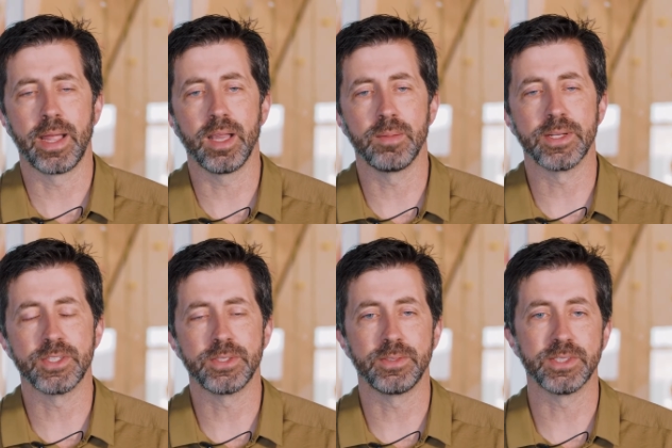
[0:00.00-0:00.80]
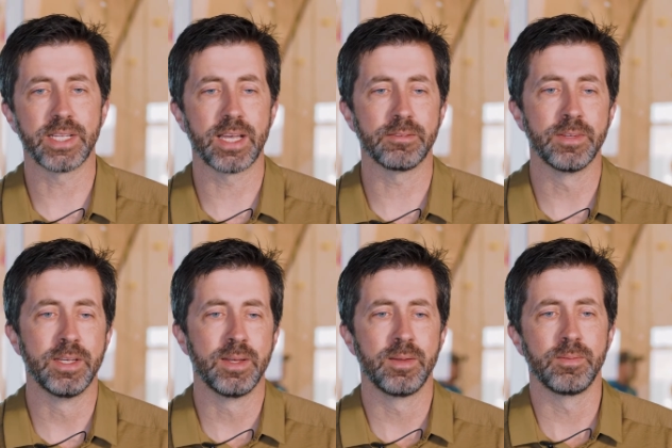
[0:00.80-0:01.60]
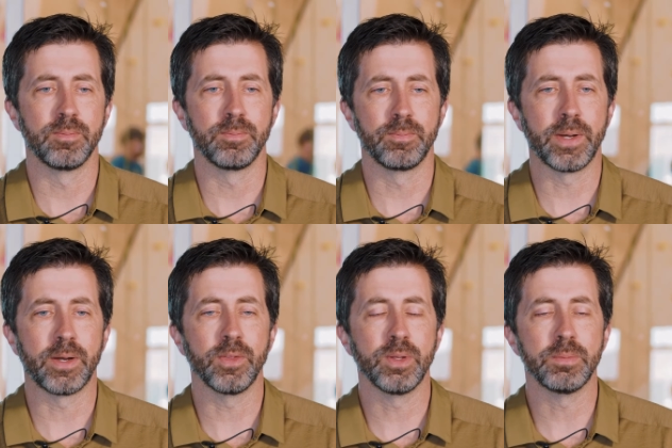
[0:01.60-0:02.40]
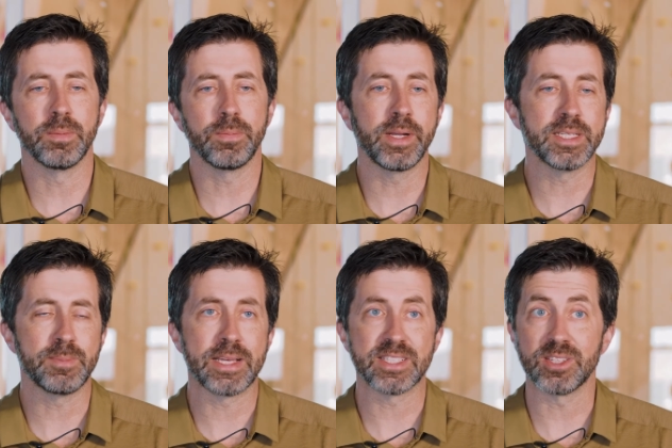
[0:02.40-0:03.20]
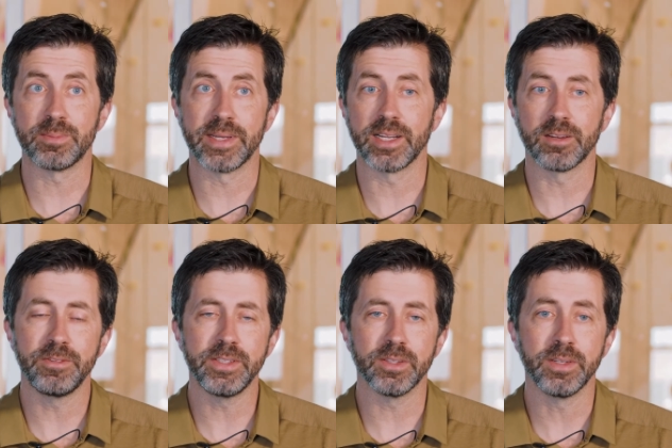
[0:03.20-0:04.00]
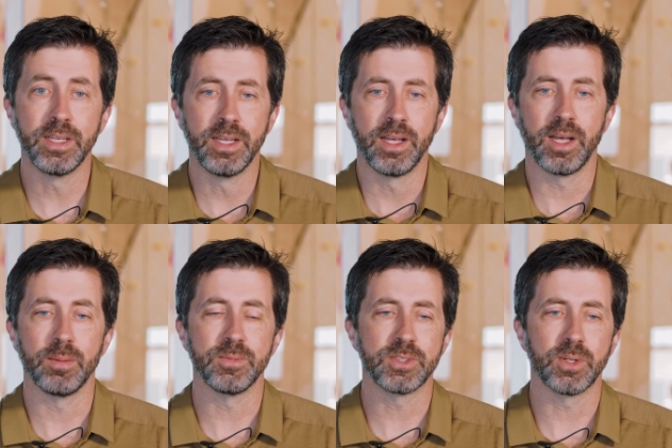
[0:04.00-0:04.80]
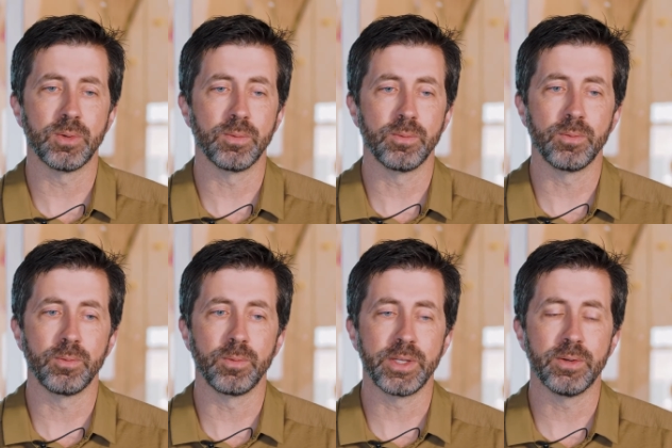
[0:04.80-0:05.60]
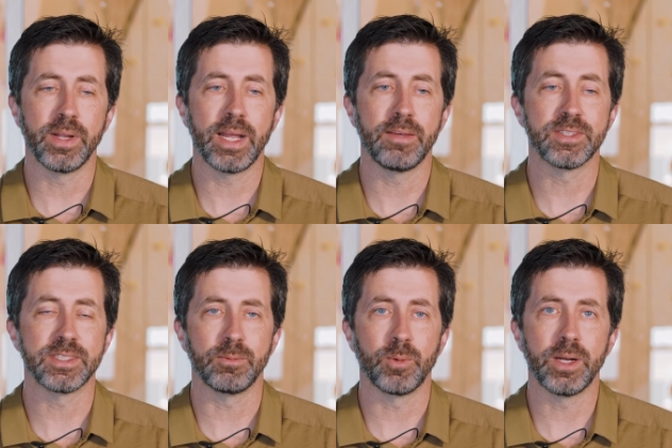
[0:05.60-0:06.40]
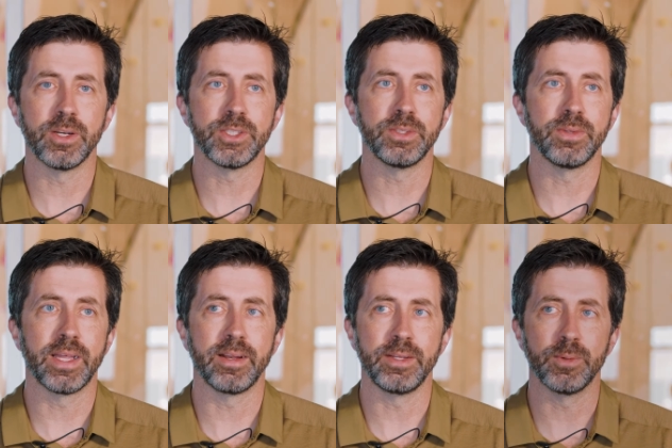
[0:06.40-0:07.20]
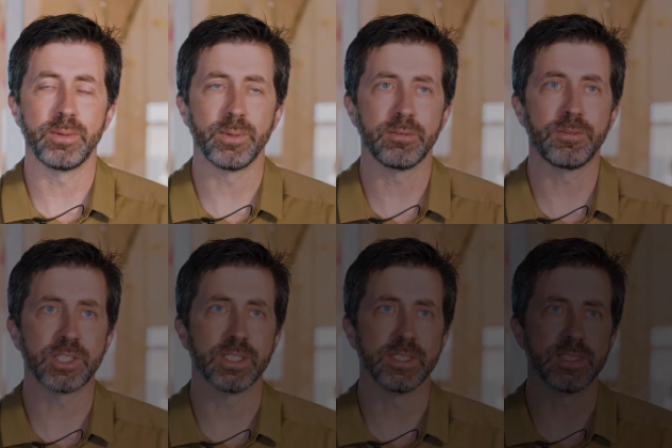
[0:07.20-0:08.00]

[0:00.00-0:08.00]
elements. You just have bare aluminum plates passing through the magnetic field. So you don't have this wear issue that you would with a friction